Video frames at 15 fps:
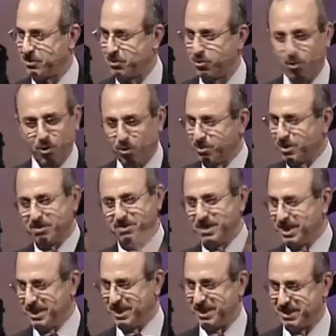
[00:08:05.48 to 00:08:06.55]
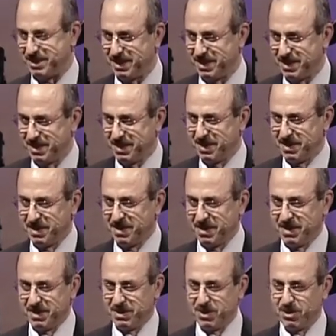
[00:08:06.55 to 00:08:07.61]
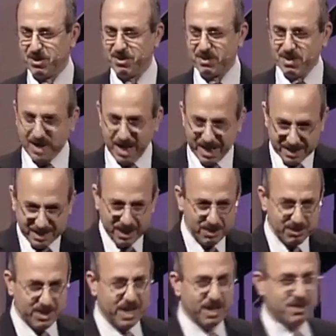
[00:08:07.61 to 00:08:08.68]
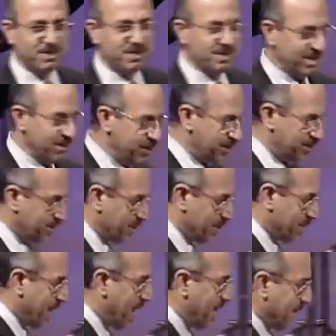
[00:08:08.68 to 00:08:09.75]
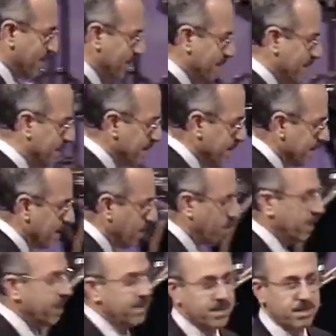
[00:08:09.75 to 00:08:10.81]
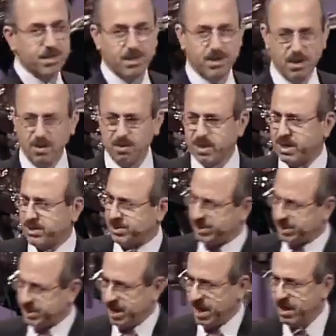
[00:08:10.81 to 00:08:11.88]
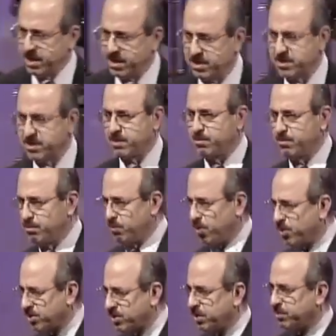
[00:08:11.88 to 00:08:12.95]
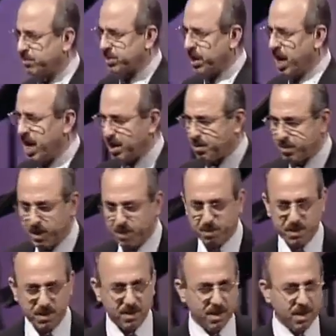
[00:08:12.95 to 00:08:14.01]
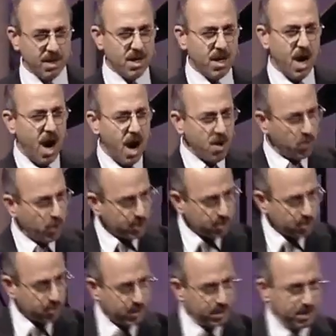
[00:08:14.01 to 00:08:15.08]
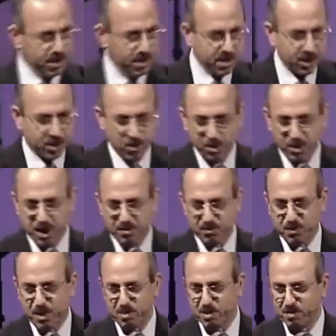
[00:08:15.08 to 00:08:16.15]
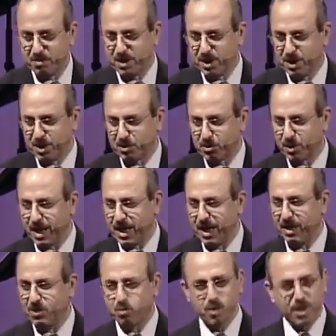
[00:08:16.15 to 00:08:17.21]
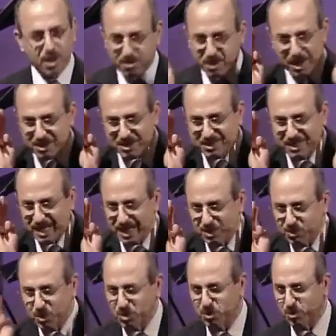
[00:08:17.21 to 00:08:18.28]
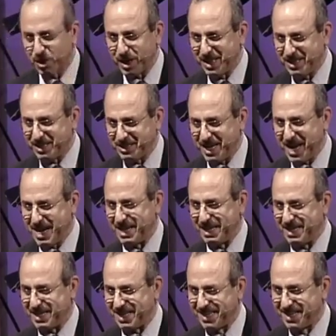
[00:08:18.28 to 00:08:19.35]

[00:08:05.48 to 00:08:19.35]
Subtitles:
to all the world, until you get, to the power. We didn't know that zealous Muslims, young people, I was reading the Quran from the beginning to the end without understanding what Quran is saying.